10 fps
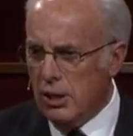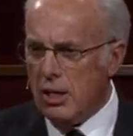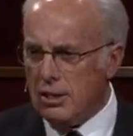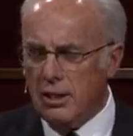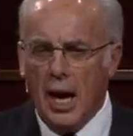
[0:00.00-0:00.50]

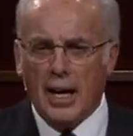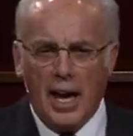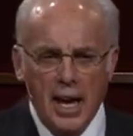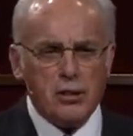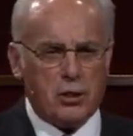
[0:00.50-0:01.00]
just
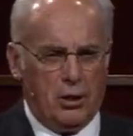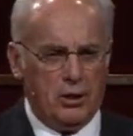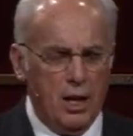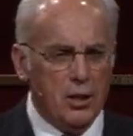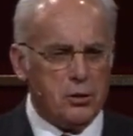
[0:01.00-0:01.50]
that
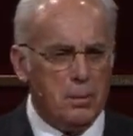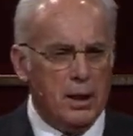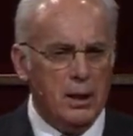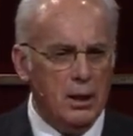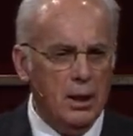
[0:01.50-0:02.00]
answer tells
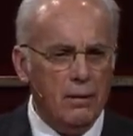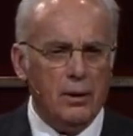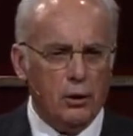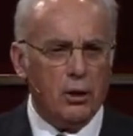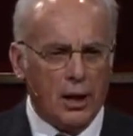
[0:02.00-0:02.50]
me
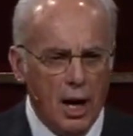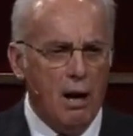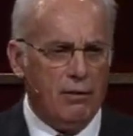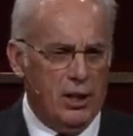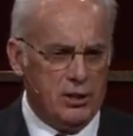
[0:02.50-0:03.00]
that you're a
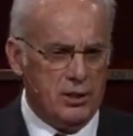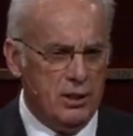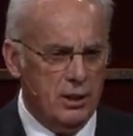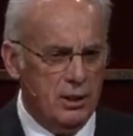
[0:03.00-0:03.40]
Calvinist.